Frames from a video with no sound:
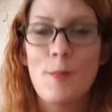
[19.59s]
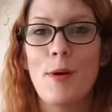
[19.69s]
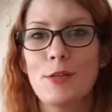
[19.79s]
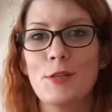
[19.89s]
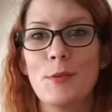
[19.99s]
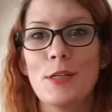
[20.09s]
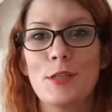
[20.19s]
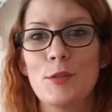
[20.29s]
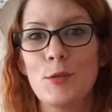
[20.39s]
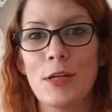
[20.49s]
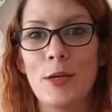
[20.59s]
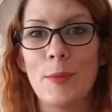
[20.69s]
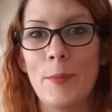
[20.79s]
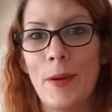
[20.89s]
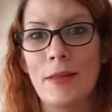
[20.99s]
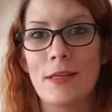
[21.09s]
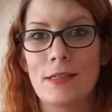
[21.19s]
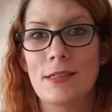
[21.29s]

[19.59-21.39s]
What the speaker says: But I just wanted to talk a little bit about this